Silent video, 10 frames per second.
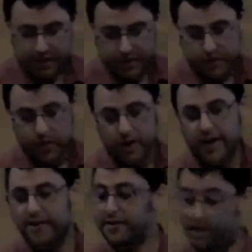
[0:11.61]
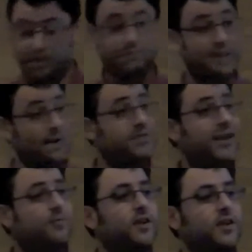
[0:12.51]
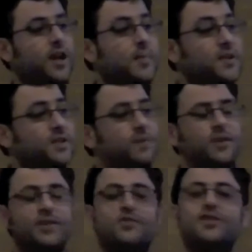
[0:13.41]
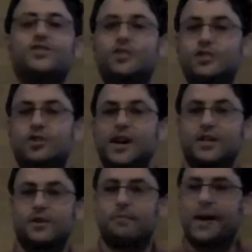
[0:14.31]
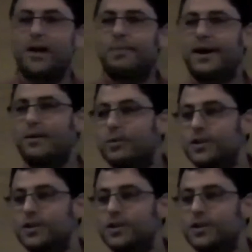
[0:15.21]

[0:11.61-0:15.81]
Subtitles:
So again, my name's Dan Berlin. I'm an experienced research director at MadPal.